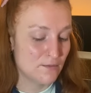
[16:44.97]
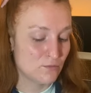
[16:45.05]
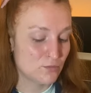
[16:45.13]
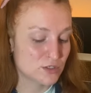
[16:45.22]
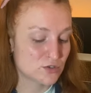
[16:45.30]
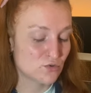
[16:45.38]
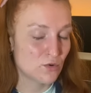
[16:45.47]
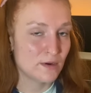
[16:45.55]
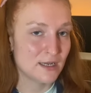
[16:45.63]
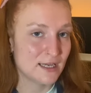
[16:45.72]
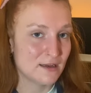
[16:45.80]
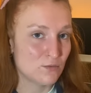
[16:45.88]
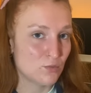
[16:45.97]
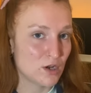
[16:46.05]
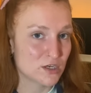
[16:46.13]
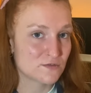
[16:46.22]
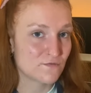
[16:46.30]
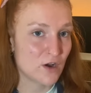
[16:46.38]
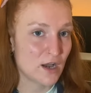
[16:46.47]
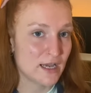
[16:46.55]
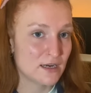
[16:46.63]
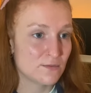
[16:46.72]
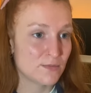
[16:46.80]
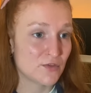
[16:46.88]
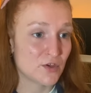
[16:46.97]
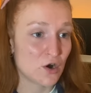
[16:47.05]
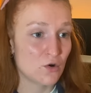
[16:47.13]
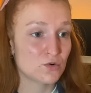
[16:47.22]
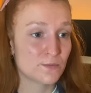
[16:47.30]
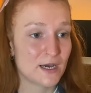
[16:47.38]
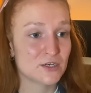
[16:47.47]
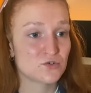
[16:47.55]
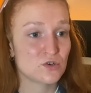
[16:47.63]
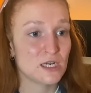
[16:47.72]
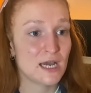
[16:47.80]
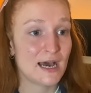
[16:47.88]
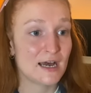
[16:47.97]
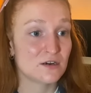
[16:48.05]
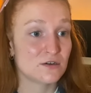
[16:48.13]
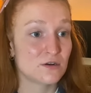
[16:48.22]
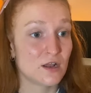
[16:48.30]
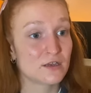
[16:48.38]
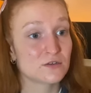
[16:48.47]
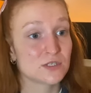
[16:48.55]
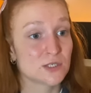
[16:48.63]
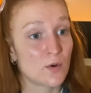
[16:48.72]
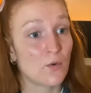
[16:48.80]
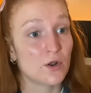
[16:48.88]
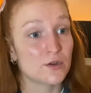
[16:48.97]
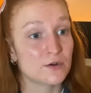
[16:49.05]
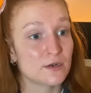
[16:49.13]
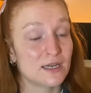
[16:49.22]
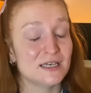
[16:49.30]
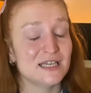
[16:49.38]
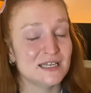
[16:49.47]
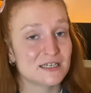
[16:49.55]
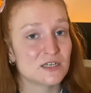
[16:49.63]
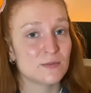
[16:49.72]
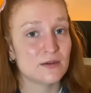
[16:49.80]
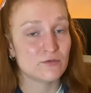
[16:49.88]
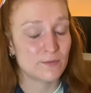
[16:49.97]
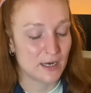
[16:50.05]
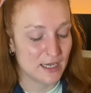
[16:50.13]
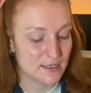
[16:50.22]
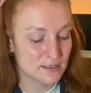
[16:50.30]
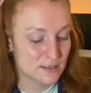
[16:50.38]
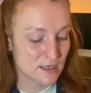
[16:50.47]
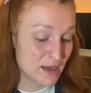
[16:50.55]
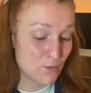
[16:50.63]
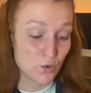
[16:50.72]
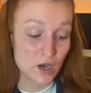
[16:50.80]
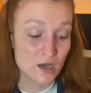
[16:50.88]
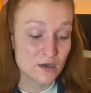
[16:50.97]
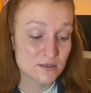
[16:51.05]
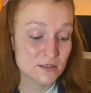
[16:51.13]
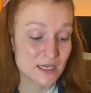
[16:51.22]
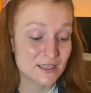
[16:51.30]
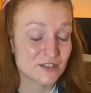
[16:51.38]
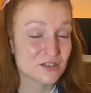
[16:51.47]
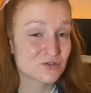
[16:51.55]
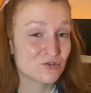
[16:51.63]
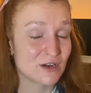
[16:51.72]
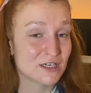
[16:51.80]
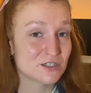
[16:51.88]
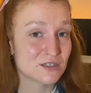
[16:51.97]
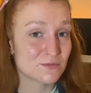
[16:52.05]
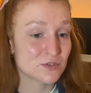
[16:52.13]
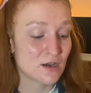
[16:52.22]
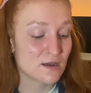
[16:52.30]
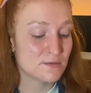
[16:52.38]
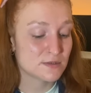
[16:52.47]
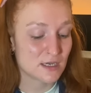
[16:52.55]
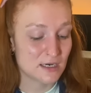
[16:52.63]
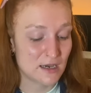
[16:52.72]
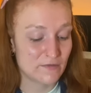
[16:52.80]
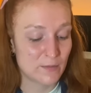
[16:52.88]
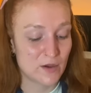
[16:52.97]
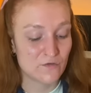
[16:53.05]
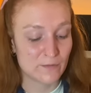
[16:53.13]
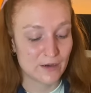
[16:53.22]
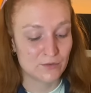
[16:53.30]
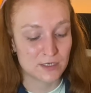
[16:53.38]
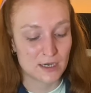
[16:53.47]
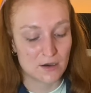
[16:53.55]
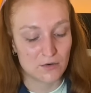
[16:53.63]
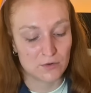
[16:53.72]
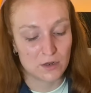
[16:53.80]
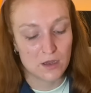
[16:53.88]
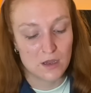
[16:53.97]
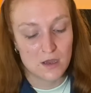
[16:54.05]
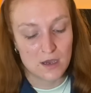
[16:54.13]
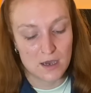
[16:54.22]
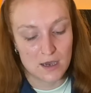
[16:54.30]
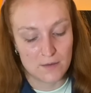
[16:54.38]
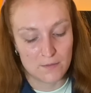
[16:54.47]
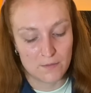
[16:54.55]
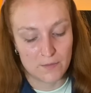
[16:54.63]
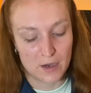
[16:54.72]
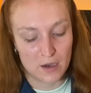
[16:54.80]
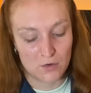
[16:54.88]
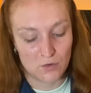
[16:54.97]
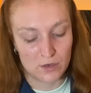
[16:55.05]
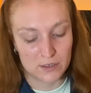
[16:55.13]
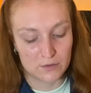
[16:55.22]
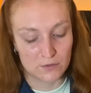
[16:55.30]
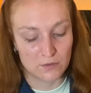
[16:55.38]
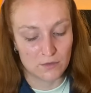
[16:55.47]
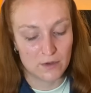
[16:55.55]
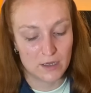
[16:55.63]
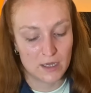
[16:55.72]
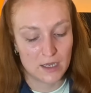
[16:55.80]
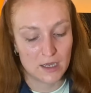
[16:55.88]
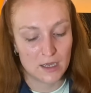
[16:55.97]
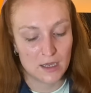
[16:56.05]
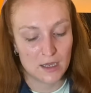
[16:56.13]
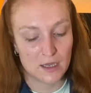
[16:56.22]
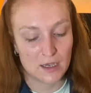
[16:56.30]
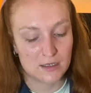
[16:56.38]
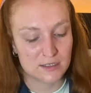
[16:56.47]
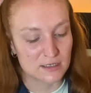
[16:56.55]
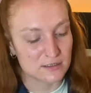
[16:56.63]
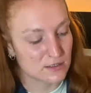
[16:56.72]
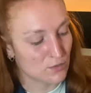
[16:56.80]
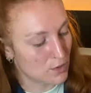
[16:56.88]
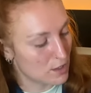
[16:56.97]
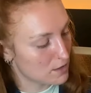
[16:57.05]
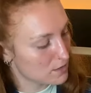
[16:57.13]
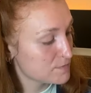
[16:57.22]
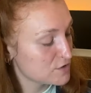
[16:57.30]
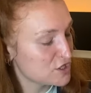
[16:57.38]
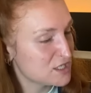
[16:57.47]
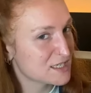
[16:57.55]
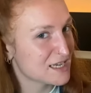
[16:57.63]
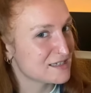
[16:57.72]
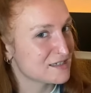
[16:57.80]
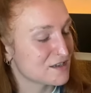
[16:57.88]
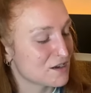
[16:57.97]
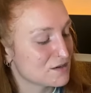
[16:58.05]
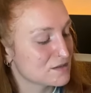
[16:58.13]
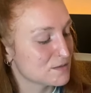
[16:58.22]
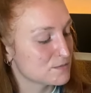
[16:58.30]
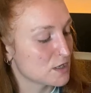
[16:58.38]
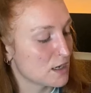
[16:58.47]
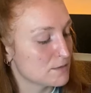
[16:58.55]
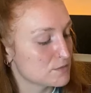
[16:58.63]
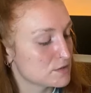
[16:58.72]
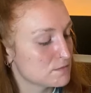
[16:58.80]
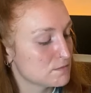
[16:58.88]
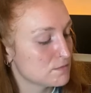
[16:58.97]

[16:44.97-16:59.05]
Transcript: which normally works fine, but the old battery had like swollen and needed to be replaced. It works. It does crash sometimes and have a bit of a meltdown, but all in all, it tends to work. She just gets stuck sometimes.